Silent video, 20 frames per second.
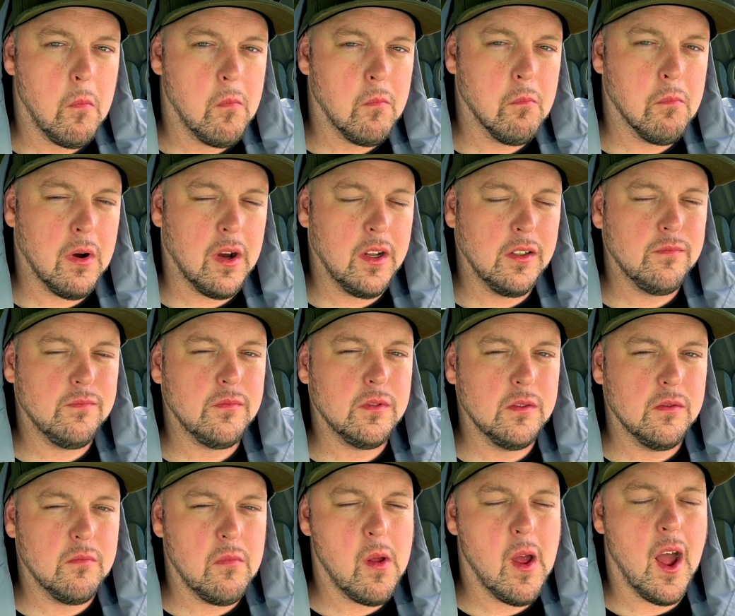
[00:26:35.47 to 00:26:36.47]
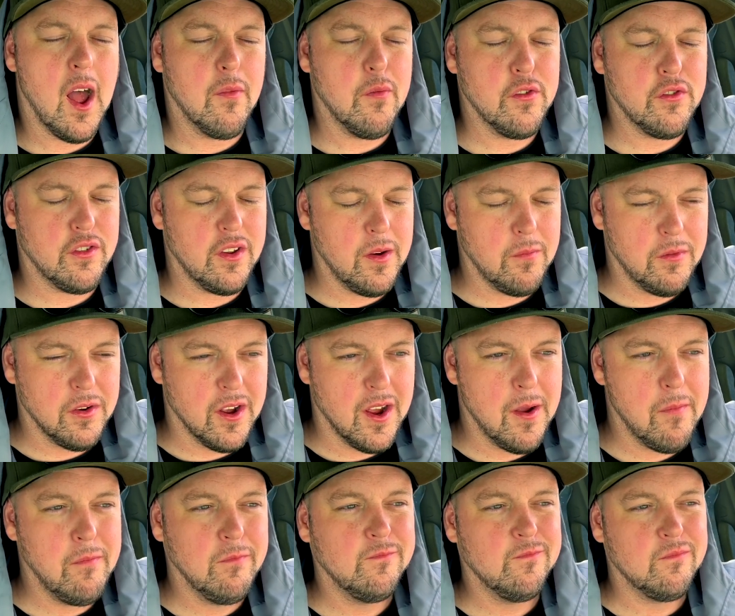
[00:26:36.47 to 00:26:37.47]
But at the same
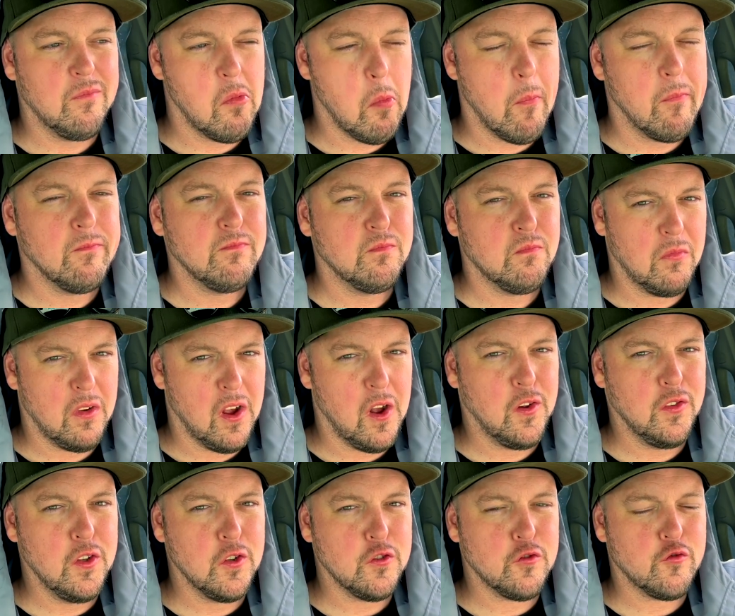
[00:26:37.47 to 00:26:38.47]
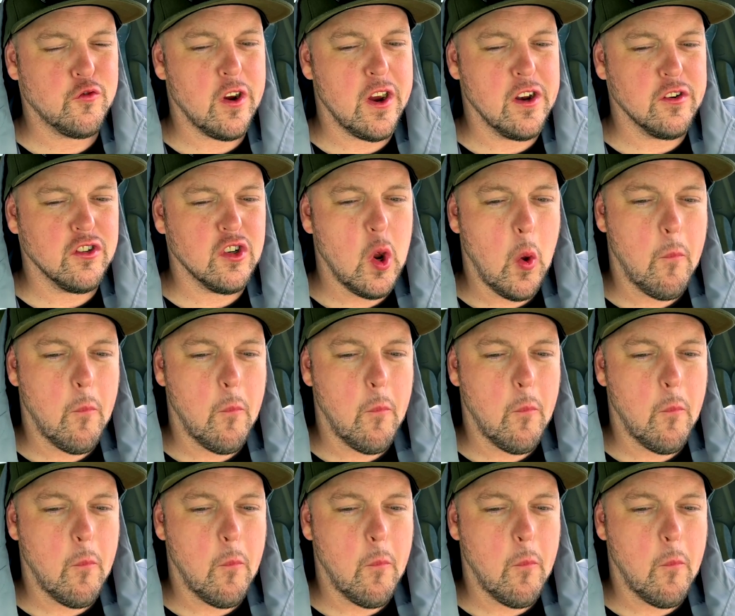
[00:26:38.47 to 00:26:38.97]
time, a little strange.